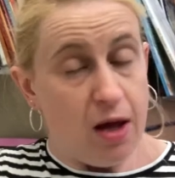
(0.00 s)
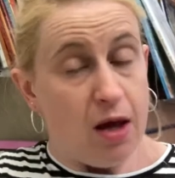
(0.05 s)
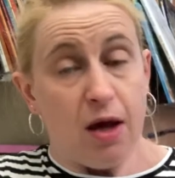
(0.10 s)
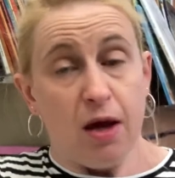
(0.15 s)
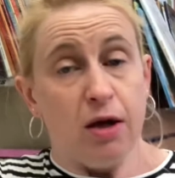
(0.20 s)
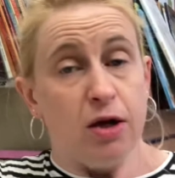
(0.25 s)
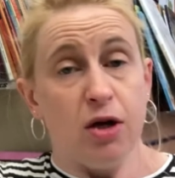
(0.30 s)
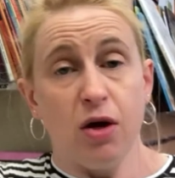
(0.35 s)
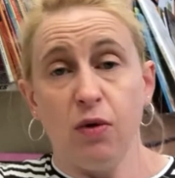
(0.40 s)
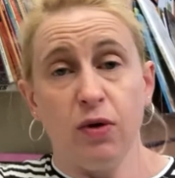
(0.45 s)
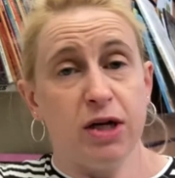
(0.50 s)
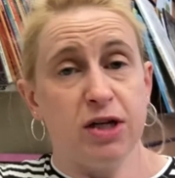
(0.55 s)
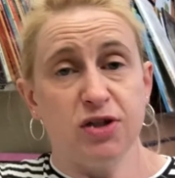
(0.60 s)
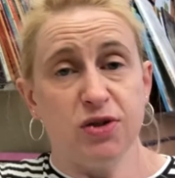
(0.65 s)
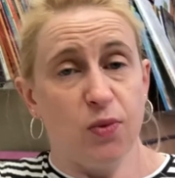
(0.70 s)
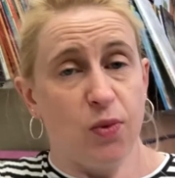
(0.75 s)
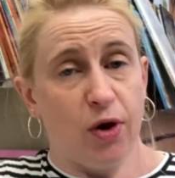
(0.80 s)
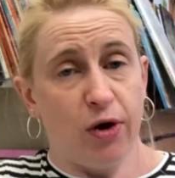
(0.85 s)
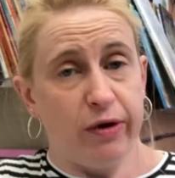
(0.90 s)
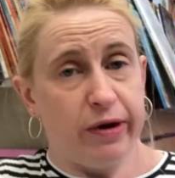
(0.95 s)
No need to
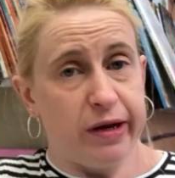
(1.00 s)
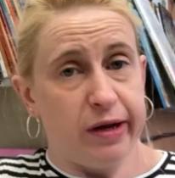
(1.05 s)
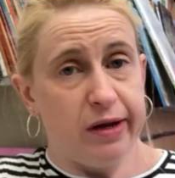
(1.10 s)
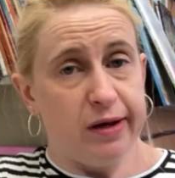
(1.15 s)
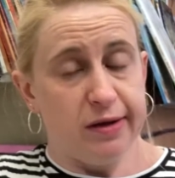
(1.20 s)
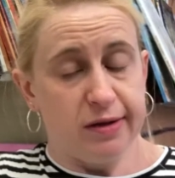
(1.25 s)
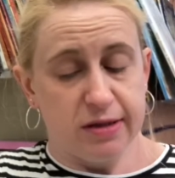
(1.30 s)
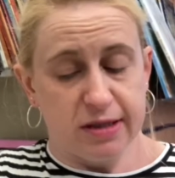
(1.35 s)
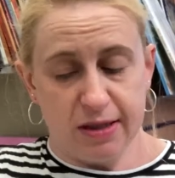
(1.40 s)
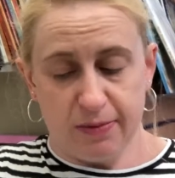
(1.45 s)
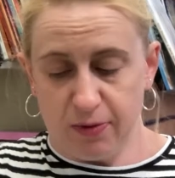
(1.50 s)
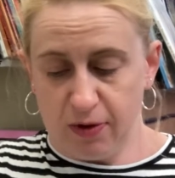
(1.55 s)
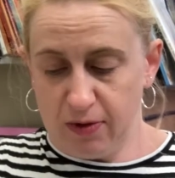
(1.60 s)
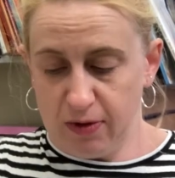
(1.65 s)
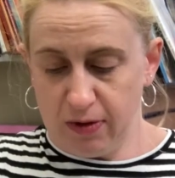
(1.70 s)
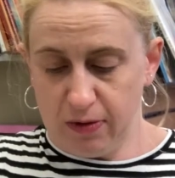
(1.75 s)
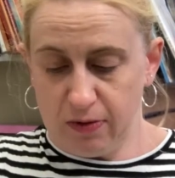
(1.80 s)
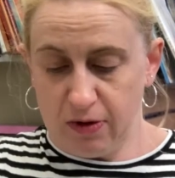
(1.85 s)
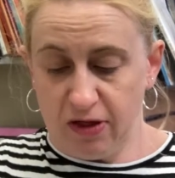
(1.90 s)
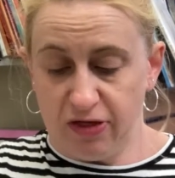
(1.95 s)
worry, said Polo.
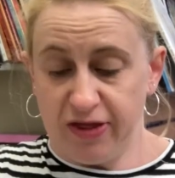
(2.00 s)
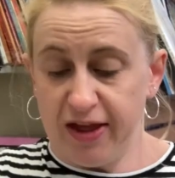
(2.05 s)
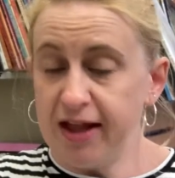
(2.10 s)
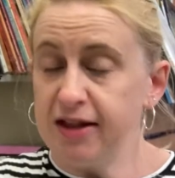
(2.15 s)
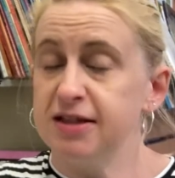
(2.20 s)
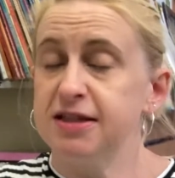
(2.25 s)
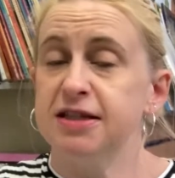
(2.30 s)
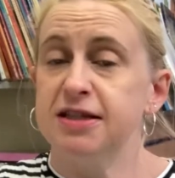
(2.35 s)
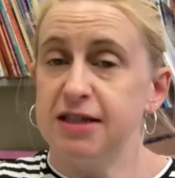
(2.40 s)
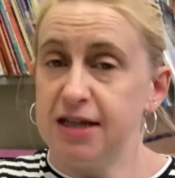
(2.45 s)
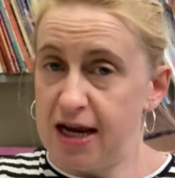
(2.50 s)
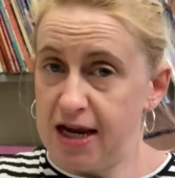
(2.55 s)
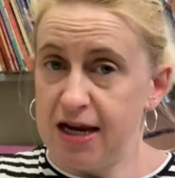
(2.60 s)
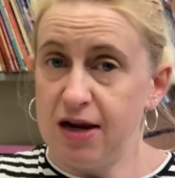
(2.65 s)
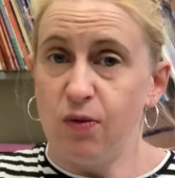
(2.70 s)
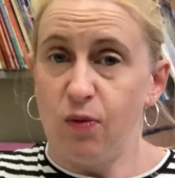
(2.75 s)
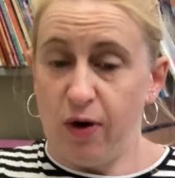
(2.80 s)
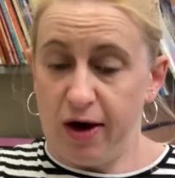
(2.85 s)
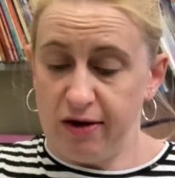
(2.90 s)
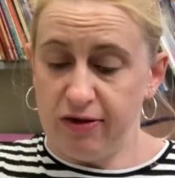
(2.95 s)
They'll stay
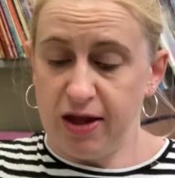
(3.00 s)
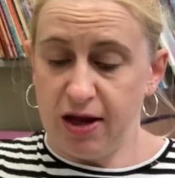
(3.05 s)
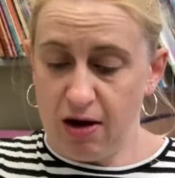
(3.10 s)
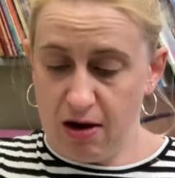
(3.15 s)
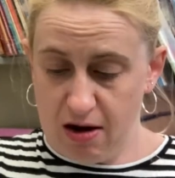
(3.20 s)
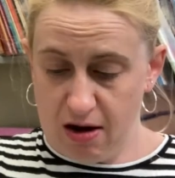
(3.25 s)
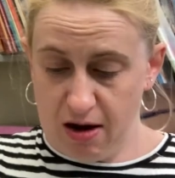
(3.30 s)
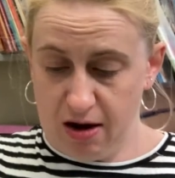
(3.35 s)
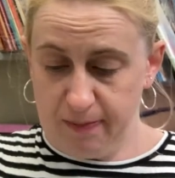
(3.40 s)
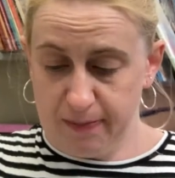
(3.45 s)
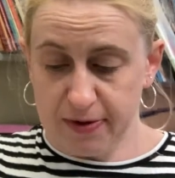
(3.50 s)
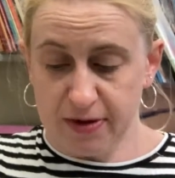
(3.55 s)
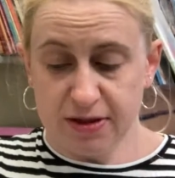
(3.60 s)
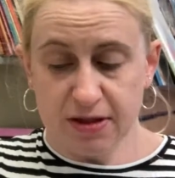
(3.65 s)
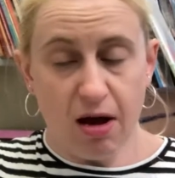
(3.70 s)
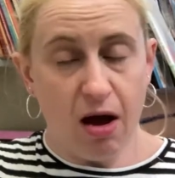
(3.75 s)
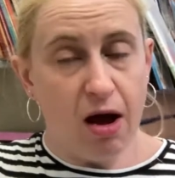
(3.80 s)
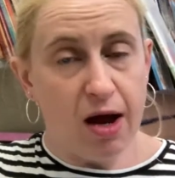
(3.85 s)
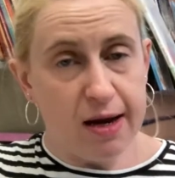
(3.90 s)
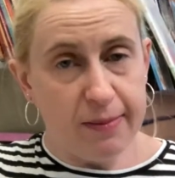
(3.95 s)
where they are because
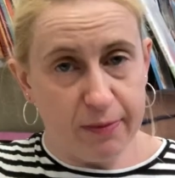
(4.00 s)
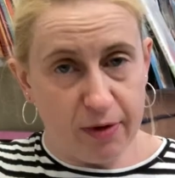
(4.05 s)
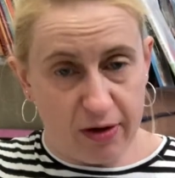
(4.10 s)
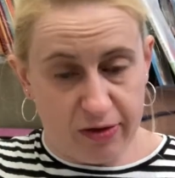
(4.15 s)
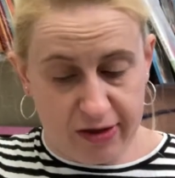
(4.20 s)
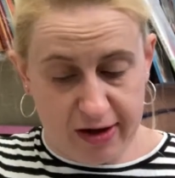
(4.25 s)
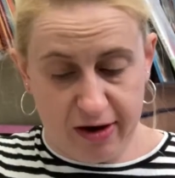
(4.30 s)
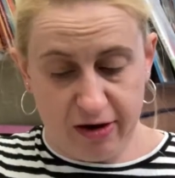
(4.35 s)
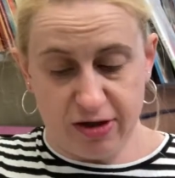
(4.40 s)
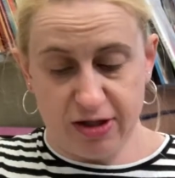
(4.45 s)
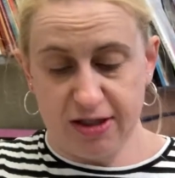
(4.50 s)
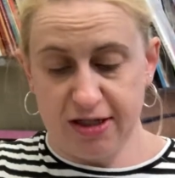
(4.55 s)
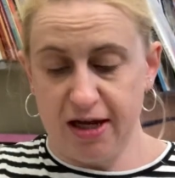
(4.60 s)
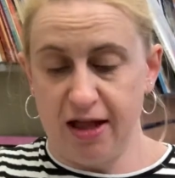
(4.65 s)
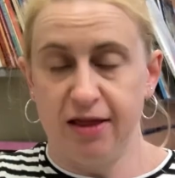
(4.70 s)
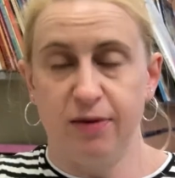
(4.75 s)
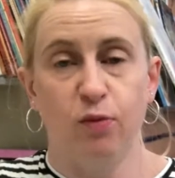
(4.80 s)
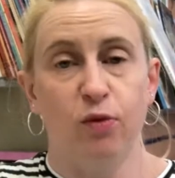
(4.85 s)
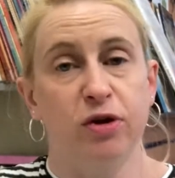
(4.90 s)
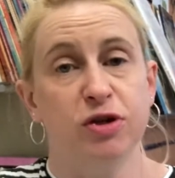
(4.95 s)
I'm not there to tell
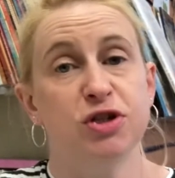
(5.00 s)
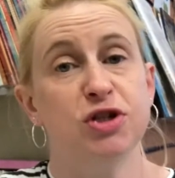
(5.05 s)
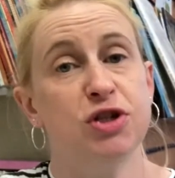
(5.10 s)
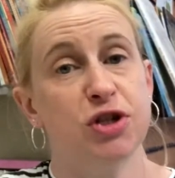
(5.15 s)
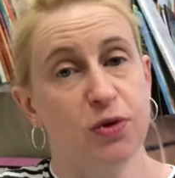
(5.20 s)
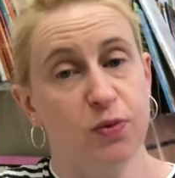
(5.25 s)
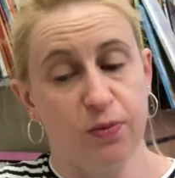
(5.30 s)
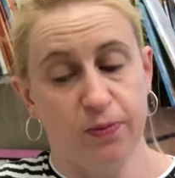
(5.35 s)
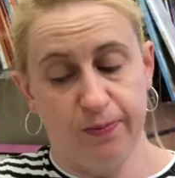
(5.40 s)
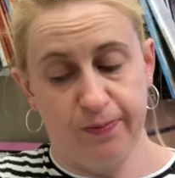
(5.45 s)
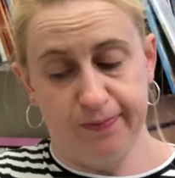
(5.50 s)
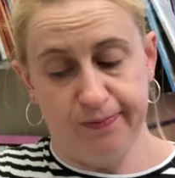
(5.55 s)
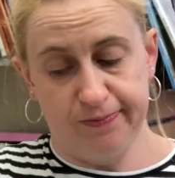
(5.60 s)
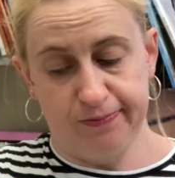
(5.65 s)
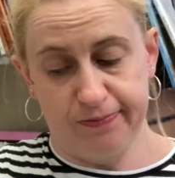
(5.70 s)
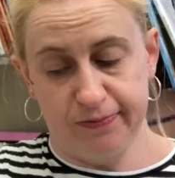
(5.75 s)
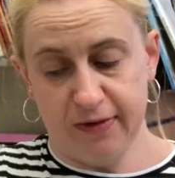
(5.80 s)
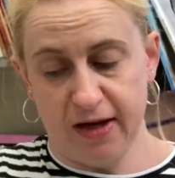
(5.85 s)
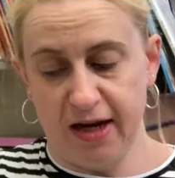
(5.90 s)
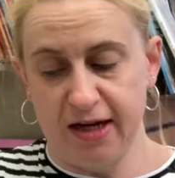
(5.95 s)
them what to do.
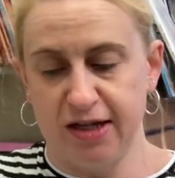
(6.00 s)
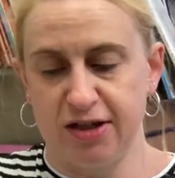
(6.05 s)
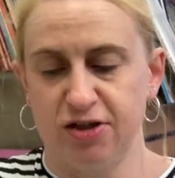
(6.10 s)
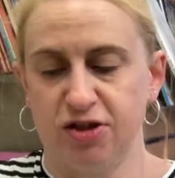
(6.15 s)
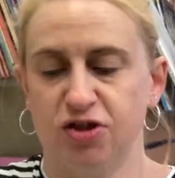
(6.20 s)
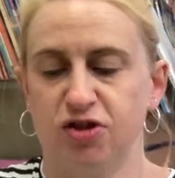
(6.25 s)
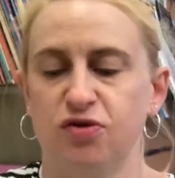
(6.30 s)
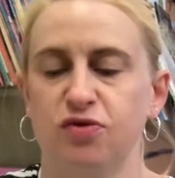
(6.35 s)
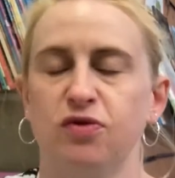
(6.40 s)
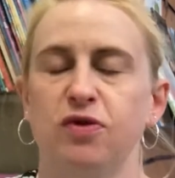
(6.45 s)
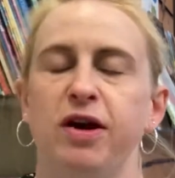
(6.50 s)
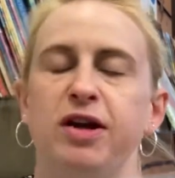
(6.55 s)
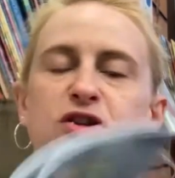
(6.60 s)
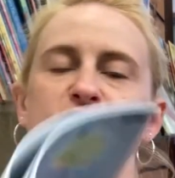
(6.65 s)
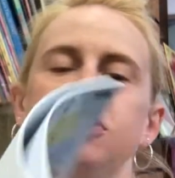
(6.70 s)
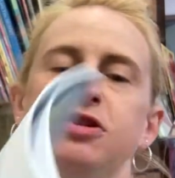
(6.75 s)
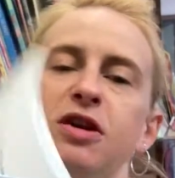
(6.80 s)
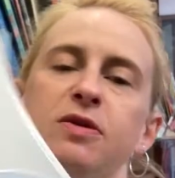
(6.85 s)
And he stretched out